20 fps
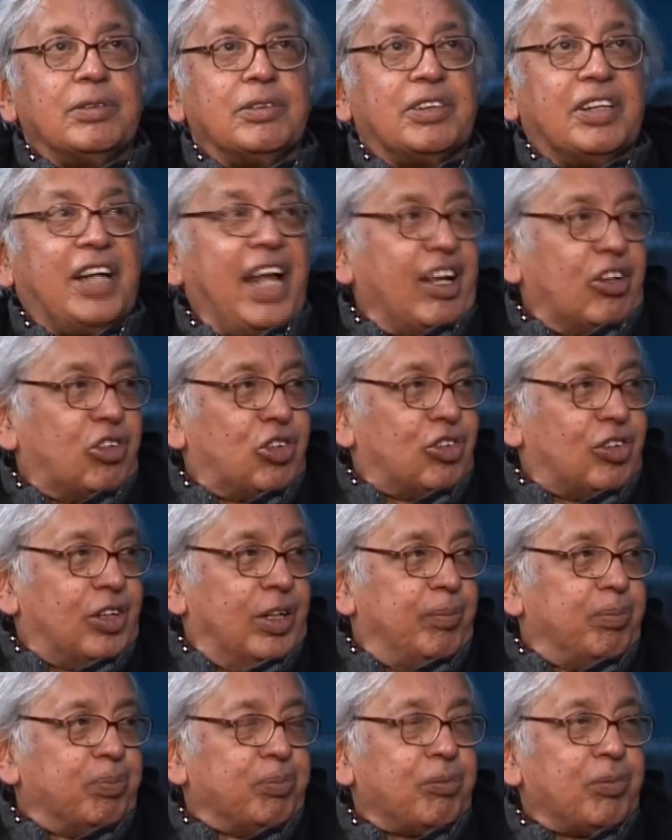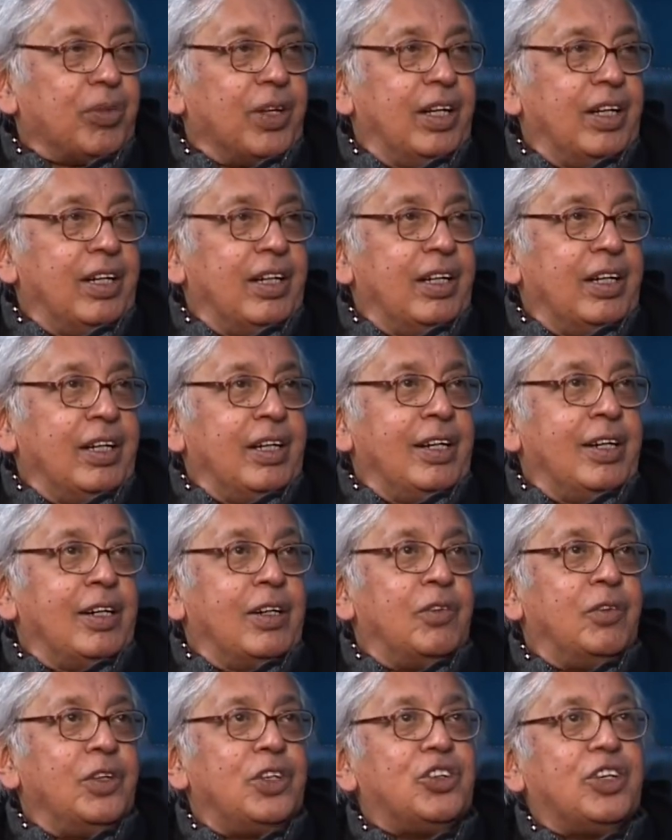taste
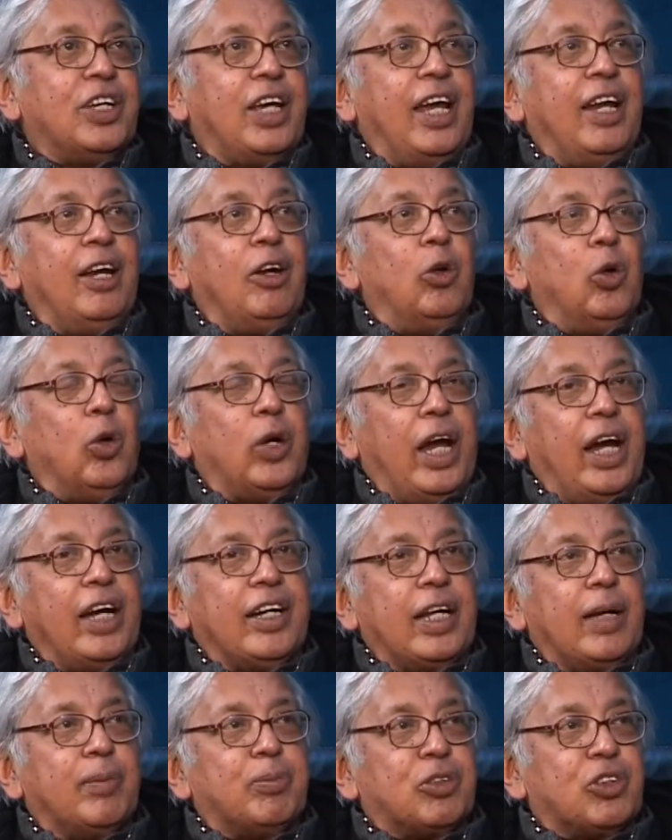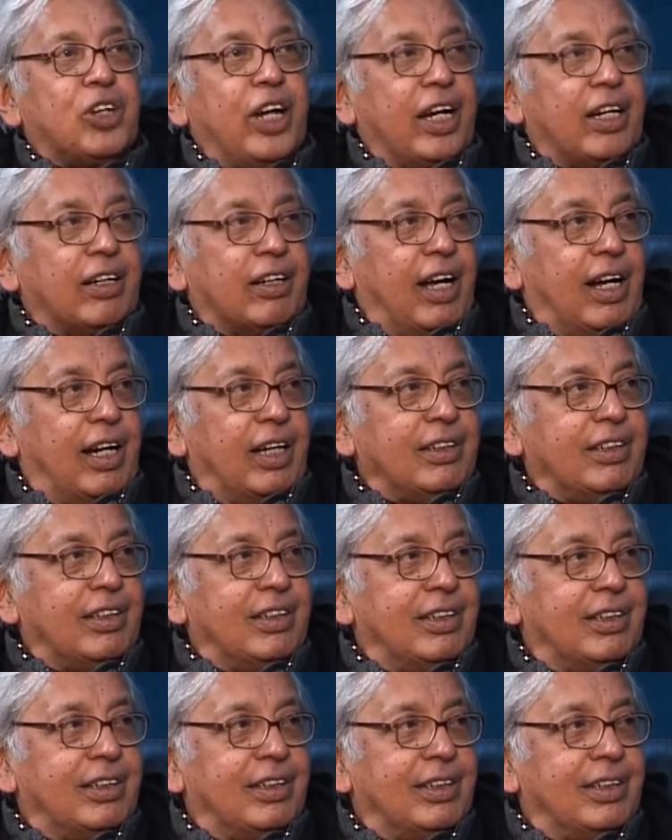which can look at abstract art,
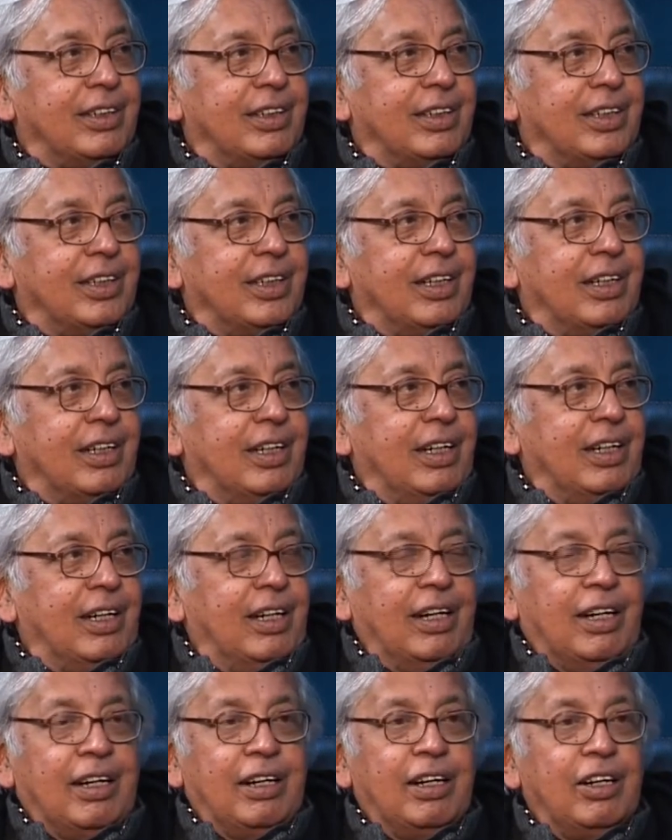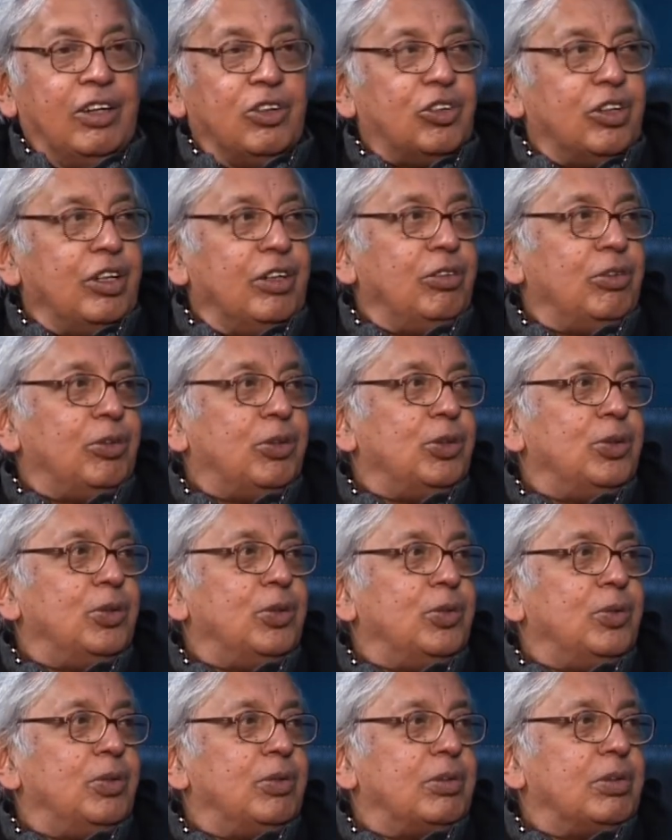listen
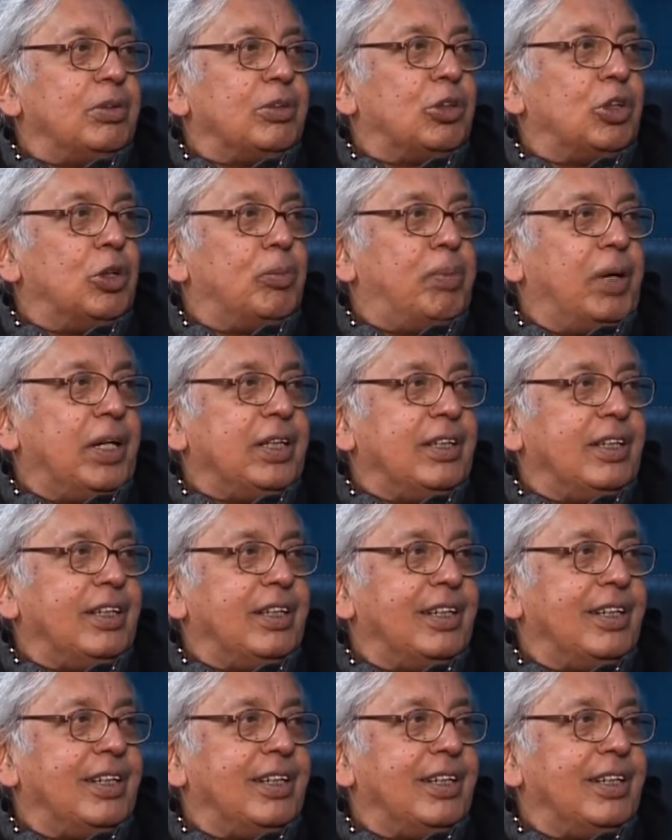to Dhrupad,